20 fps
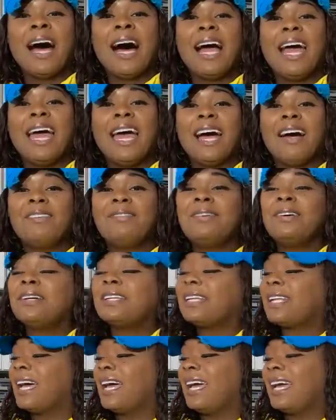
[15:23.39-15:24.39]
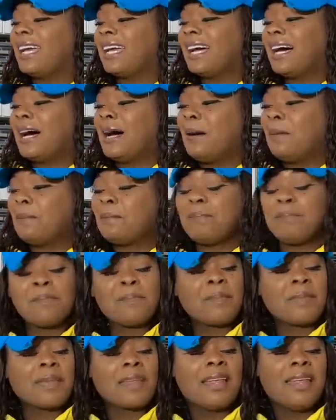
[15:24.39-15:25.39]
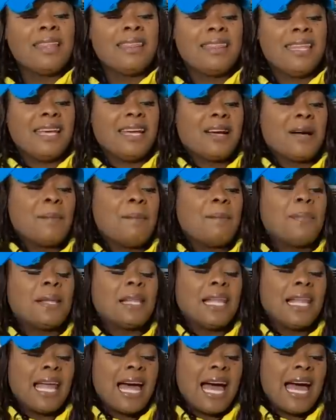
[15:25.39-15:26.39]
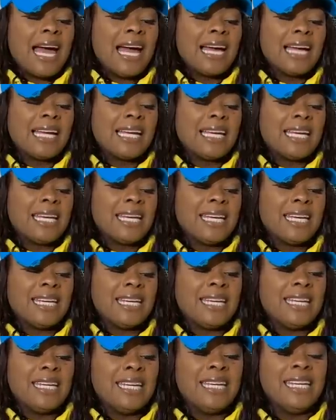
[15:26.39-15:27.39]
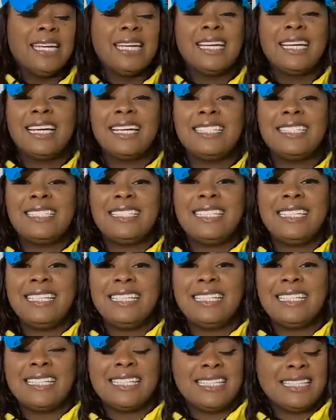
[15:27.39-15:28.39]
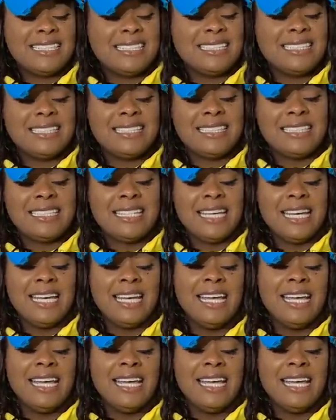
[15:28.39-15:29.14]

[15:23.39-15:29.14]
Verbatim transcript: I have one like, they are black Adidas.